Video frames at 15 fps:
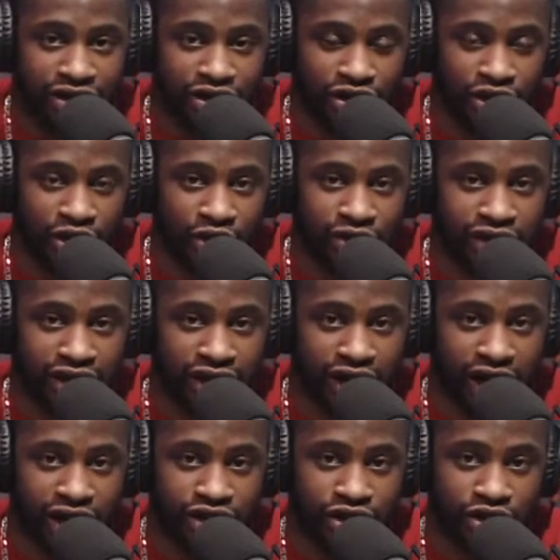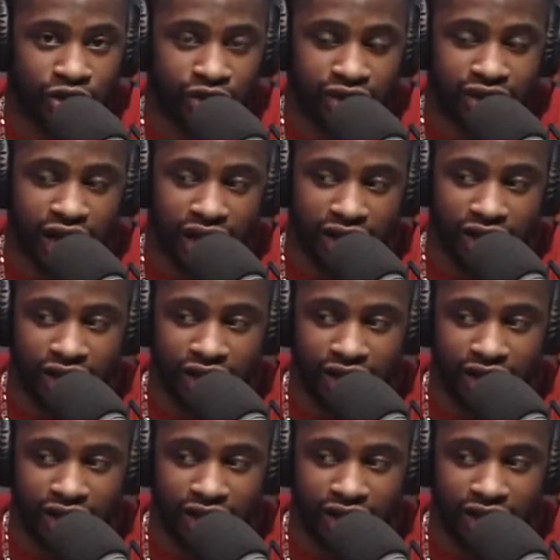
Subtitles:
It's your host, Elijah Norris Holiday.